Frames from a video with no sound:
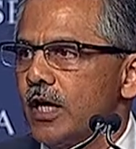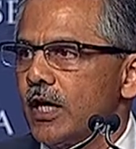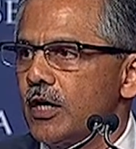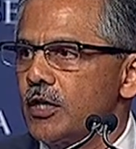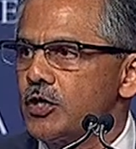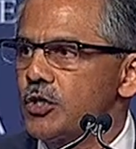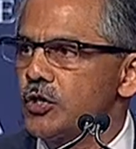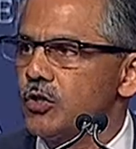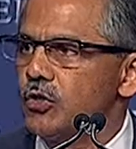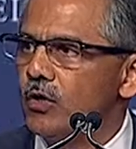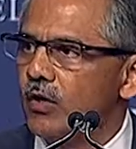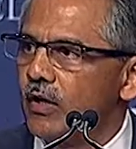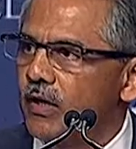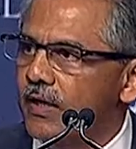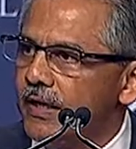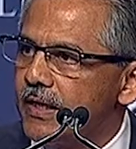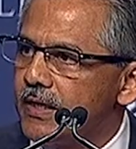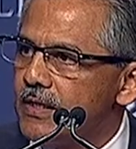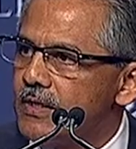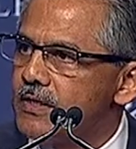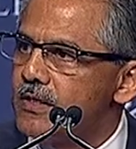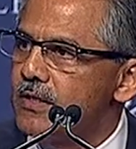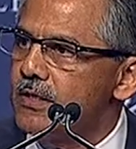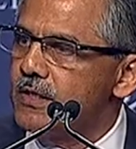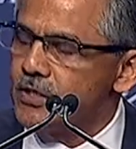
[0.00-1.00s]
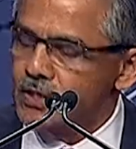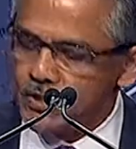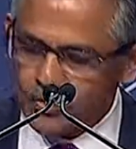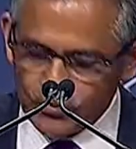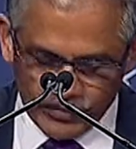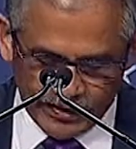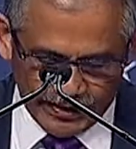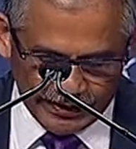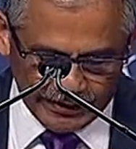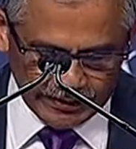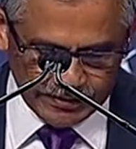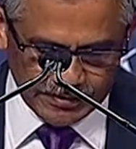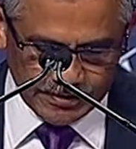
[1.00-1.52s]
our strongest
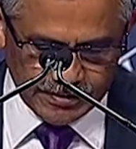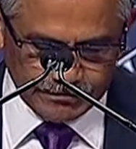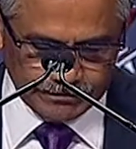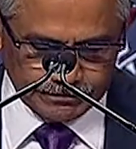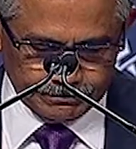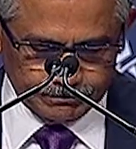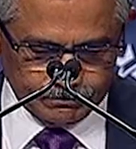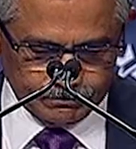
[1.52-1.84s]
strengths,